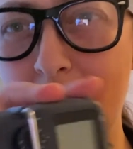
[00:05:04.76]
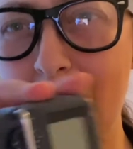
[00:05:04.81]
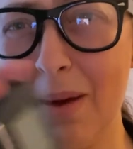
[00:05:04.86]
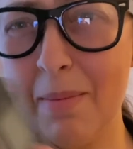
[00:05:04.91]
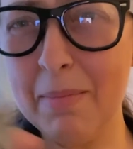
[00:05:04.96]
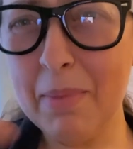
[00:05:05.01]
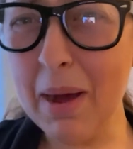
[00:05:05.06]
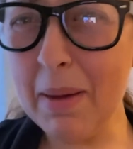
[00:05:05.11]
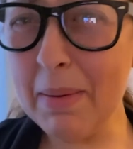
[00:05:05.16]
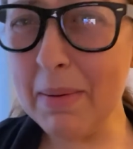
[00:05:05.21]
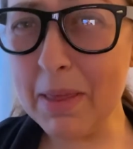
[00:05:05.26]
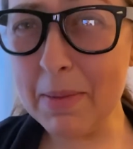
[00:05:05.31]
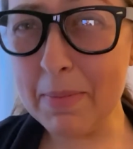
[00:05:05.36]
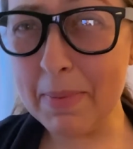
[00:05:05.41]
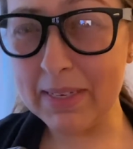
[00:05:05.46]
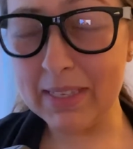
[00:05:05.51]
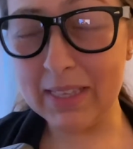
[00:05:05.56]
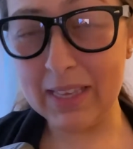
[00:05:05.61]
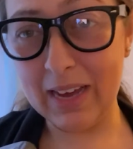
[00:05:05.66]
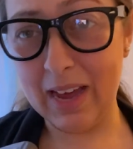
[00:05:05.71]
Probably the
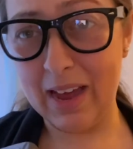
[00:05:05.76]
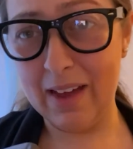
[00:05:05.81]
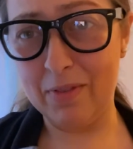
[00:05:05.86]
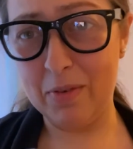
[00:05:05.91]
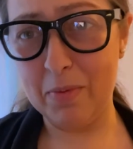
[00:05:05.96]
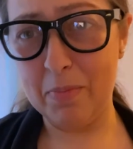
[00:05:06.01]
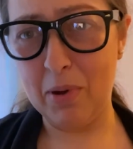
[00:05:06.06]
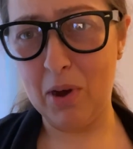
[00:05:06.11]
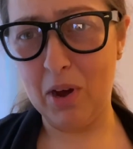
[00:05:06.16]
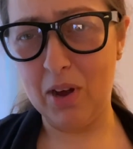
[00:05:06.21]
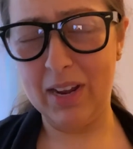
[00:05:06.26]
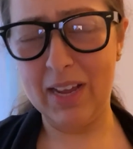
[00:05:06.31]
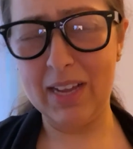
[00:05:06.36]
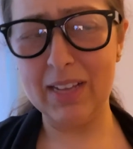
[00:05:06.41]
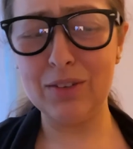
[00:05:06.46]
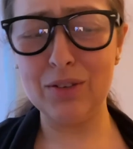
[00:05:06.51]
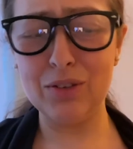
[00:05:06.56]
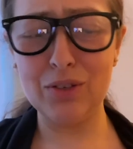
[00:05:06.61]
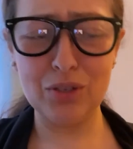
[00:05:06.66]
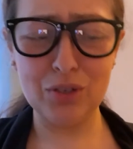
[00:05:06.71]
best thing I ever bought.
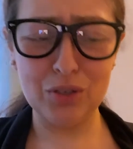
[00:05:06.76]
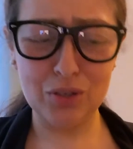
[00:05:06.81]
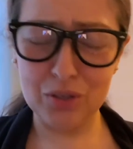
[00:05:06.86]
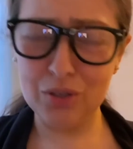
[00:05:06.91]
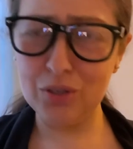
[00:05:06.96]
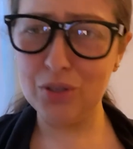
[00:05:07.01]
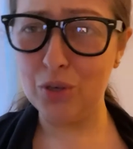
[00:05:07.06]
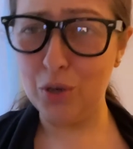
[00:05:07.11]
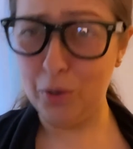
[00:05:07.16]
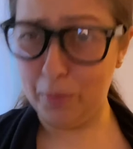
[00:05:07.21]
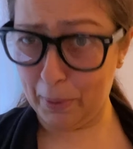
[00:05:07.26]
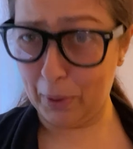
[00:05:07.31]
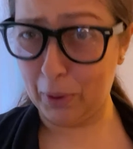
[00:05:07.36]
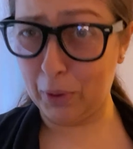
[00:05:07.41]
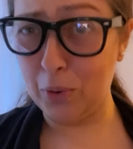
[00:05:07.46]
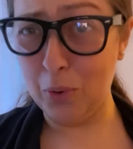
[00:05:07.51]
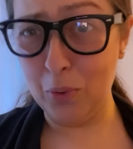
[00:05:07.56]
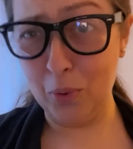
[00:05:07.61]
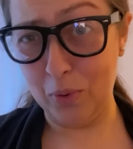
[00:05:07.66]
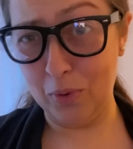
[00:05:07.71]
It's super
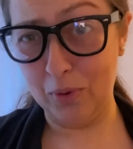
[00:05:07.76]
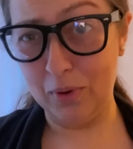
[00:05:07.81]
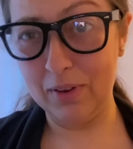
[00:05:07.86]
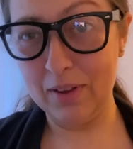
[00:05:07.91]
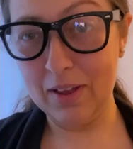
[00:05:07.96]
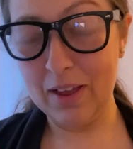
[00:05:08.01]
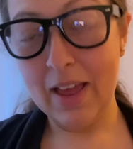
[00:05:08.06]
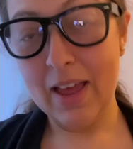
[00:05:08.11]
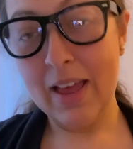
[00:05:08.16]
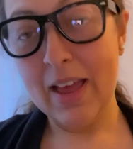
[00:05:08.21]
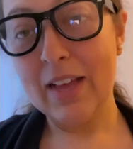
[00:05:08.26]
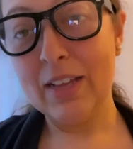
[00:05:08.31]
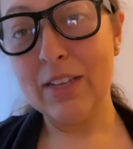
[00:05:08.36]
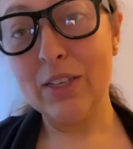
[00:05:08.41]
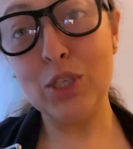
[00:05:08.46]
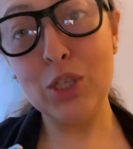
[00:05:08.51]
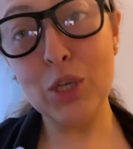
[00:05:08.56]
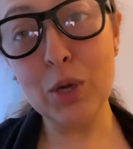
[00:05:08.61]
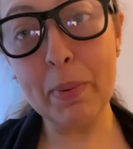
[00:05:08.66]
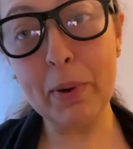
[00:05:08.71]
cool,
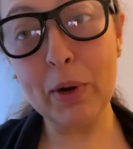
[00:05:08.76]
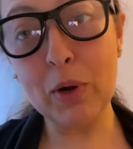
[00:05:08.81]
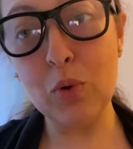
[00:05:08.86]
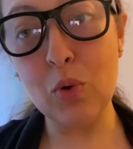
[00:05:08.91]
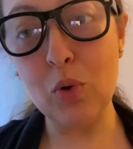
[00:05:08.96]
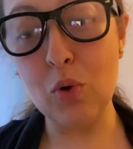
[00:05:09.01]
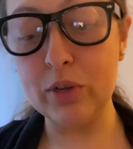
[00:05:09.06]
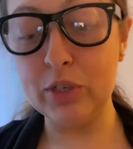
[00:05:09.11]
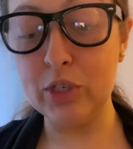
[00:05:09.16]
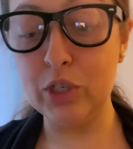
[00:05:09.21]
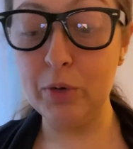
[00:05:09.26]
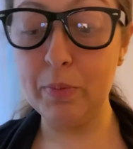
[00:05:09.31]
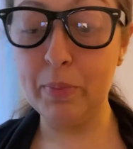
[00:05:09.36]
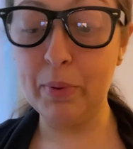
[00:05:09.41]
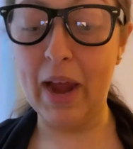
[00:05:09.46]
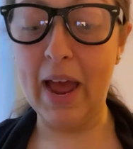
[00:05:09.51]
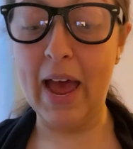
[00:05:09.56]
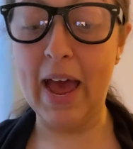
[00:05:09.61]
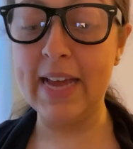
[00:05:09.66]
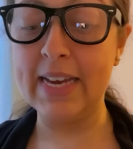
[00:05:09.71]
super
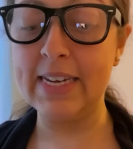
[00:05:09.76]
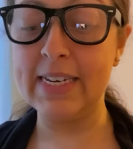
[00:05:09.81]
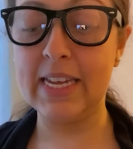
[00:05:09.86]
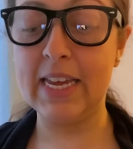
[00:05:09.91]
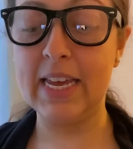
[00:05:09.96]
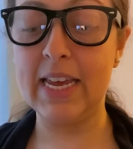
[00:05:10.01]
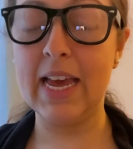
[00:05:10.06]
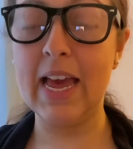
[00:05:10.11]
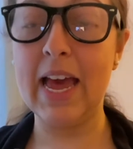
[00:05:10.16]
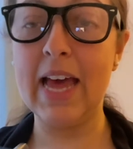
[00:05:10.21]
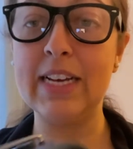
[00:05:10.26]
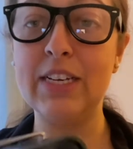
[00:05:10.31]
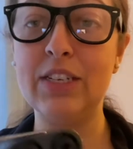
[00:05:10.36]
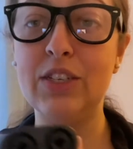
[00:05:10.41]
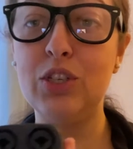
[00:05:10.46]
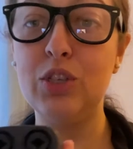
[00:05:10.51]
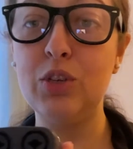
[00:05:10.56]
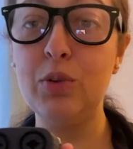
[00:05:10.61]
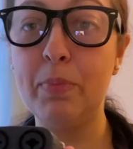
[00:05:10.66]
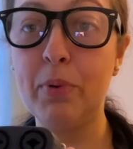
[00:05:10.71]
handy, and
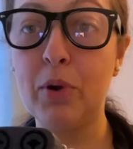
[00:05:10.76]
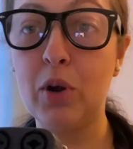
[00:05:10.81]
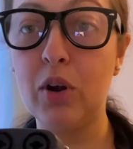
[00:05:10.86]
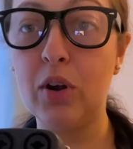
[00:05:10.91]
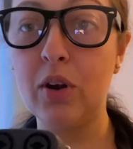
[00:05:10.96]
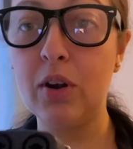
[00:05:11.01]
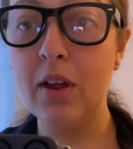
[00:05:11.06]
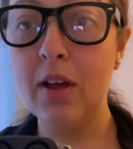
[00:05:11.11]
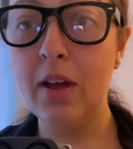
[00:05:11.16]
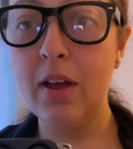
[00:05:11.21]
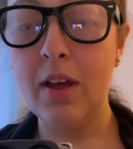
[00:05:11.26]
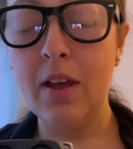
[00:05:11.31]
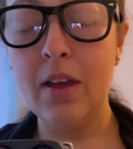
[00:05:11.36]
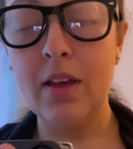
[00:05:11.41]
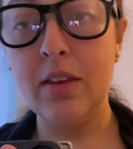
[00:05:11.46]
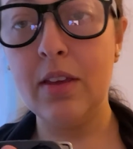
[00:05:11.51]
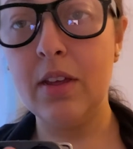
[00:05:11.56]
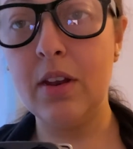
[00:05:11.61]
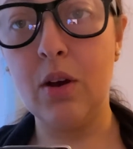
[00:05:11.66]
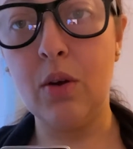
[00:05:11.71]
super,
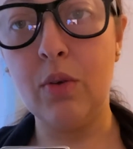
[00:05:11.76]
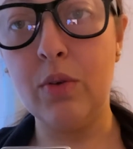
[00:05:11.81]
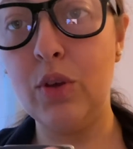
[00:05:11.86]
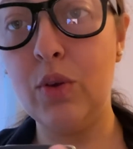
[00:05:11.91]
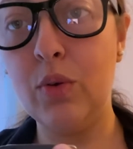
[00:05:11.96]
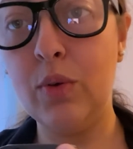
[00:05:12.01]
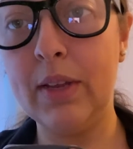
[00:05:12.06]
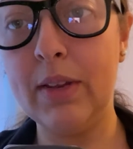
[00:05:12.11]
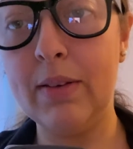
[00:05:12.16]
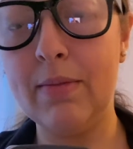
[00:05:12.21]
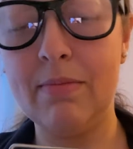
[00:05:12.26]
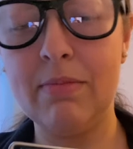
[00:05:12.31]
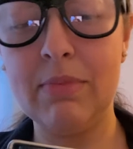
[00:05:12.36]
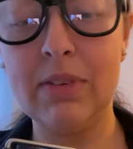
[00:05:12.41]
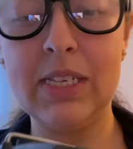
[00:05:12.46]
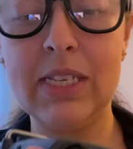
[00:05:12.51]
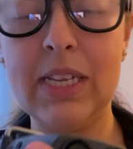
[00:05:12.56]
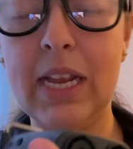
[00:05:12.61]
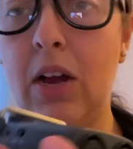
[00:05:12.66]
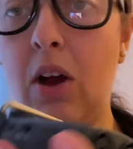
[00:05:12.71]
you know, you can
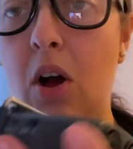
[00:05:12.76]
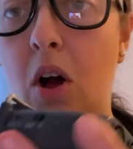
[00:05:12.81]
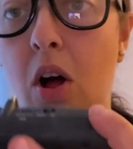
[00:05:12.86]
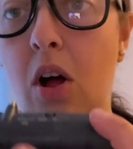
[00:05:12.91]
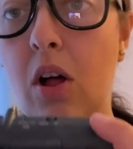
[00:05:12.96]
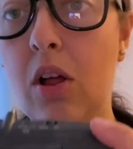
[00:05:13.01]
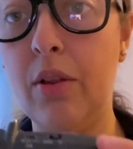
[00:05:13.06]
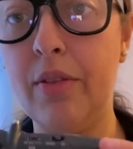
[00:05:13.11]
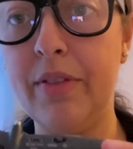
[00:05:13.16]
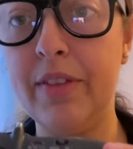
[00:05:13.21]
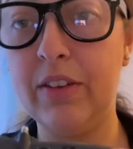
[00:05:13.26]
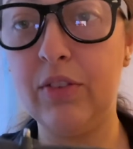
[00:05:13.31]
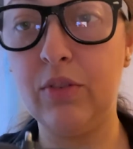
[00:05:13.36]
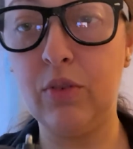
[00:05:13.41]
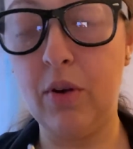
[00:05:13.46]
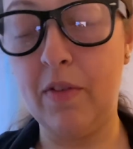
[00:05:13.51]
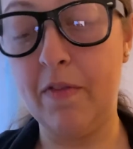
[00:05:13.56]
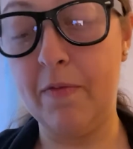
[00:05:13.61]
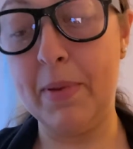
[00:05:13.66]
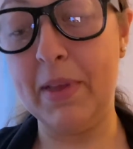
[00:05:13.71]
stick all these
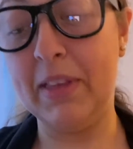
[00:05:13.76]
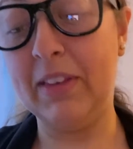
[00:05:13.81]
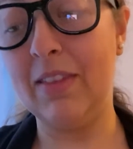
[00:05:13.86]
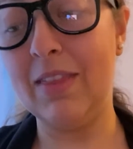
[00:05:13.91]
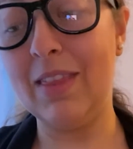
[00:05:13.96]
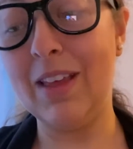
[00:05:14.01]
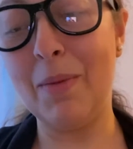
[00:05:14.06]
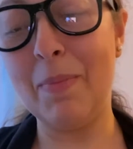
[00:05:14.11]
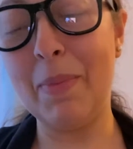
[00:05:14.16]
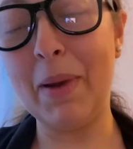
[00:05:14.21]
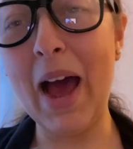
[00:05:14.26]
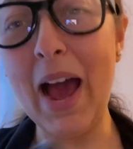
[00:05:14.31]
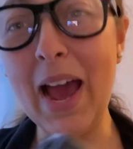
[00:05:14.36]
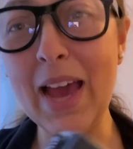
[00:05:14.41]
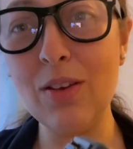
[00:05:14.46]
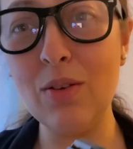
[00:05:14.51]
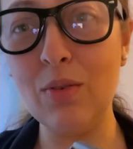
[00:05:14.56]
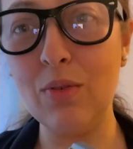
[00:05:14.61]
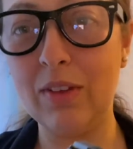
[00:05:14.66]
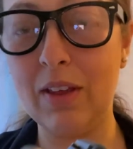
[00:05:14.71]
sort of bits in there, but I
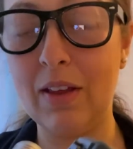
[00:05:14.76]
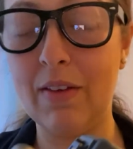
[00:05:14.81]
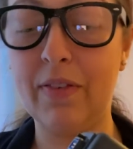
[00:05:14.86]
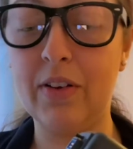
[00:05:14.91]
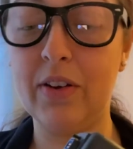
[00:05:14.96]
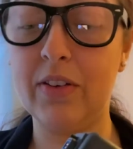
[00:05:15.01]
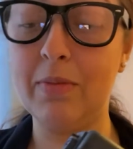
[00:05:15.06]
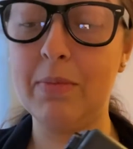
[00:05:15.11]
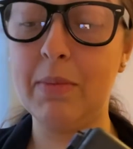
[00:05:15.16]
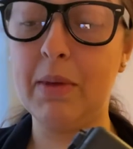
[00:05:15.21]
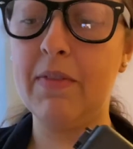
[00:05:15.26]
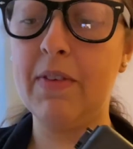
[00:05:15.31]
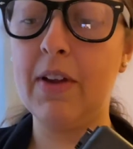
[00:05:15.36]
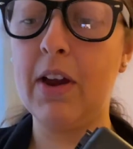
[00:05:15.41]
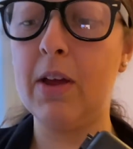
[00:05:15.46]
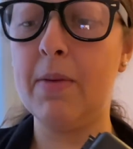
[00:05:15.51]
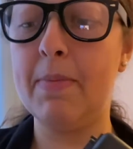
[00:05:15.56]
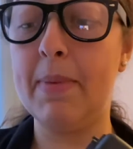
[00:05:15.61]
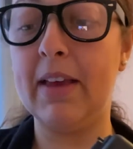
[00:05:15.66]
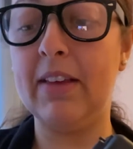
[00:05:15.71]
use it for something
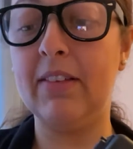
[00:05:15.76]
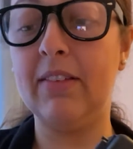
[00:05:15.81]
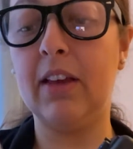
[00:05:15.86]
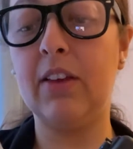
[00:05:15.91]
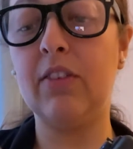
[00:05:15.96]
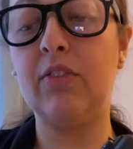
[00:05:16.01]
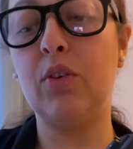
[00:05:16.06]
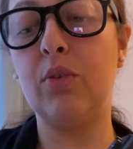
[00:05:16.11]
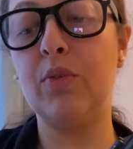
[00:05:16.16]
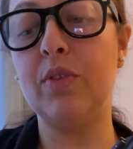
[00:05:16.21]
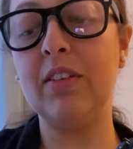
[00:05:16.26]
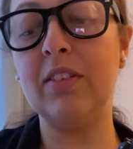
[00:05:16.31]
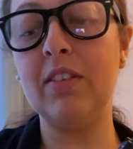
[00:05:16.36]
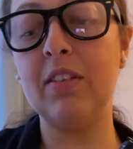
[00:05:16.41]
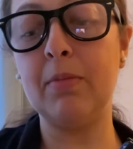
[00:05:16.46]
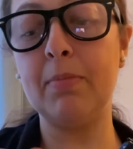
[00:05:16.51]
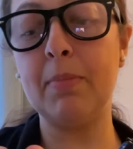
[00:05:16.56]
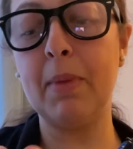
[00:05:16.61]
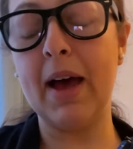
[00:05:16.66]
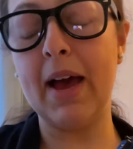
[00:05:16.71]
very basic. So this
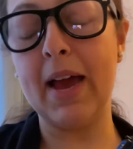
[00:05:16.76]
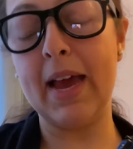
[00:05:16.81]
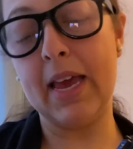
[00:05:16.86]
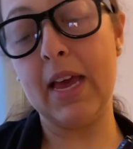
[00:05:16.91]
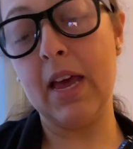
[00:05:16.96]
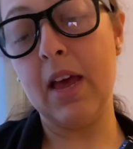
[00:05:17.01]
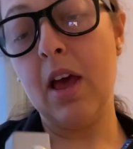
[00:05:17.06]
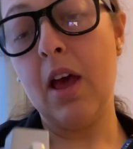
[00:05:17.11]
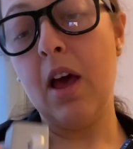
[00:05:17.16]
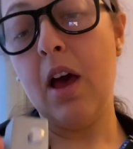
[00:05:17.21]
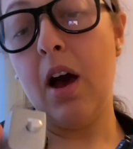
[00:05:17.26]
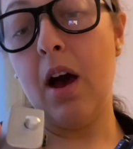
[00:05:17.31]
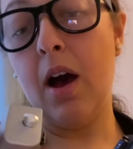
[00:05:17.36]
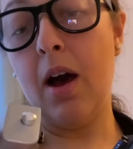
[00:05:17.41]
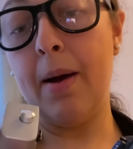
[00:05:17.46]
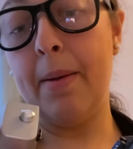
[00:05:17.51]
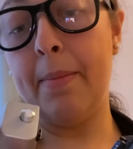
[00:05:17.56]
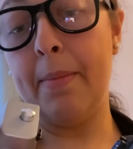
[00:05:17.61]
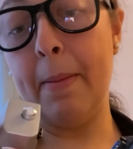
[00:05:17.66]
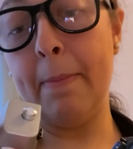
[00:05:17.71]
is my
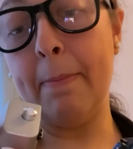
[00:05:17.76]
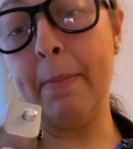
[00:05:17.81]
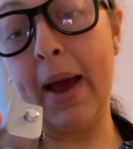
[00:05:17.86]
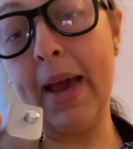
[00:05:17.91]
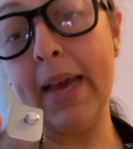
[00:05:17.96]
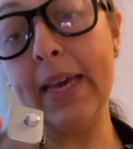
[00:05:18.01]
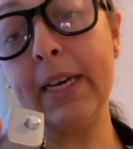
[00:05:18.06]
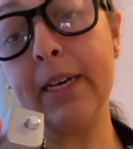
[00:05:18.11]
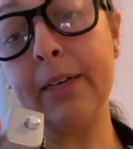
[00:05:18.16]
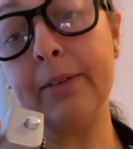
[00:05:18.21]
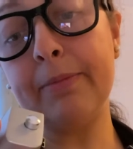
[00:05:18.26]
mic.